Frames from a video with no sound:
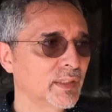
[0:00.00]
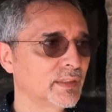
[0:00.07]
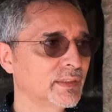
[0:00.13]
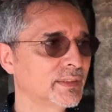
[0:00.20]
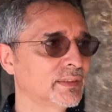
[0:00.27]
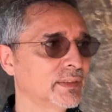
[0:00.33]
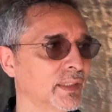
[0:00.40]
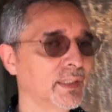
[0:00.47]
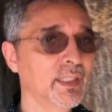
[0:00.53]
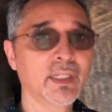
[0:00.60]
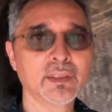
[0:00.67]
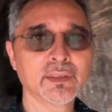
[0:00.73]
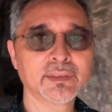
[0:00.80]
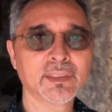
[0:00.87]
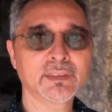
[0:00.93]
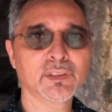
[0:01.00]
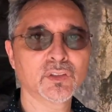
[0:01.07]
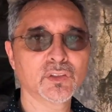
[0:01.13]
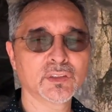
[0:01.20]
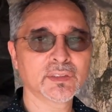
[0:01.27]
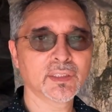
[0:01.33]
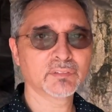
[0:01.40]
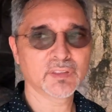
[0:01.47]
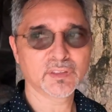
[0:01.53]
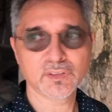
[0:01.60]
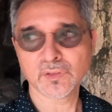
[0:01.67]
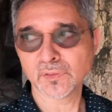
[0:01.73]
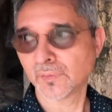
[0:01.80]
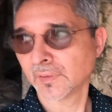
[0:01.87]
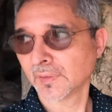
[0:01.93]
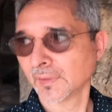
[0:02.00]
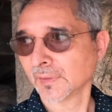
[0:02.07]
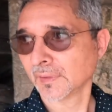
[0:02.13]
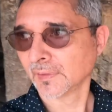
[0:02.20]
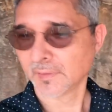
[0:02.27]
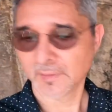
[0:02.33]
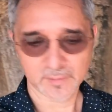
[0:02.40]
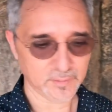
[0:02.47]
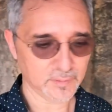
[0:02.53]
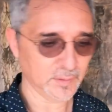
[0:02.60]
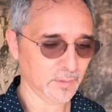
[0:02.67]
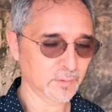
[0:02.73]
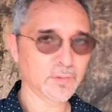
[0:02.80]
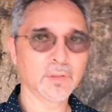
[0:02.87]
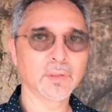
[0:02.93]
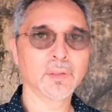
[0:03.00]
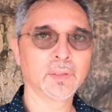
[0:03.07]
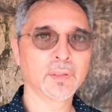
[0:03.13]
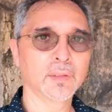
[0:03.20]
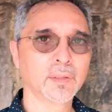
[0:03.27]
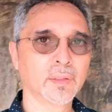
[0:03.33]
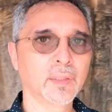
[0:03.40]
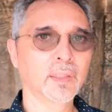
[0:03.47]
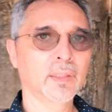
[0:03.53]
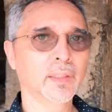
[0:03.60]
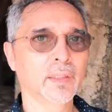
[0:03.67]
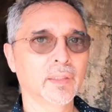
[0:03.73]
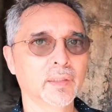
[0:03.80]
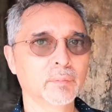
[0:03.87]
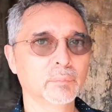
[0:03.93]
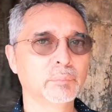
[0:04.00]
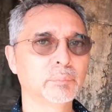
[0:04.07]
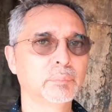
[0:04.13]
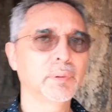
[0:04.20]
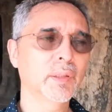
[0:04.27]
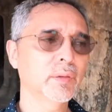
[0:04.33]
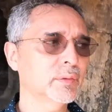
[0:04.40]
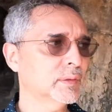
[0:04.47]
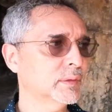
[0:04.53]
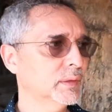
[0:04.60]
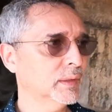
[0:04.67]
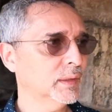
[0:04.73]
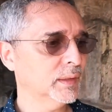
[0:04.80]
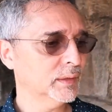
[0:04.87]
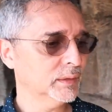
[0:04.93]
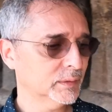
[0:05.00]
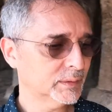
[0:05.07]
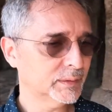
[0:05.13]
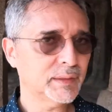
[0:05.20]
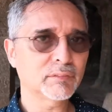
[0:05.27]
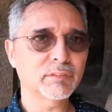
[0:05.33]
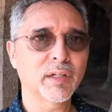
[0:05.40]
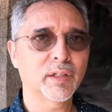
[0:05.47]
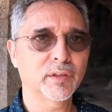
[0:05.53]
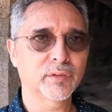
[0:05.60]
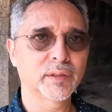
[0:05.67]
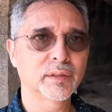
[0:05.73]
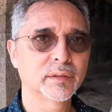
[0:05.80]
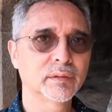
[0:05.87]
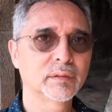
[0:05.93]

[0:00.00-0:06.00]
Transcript: in, again, 672 until about 700.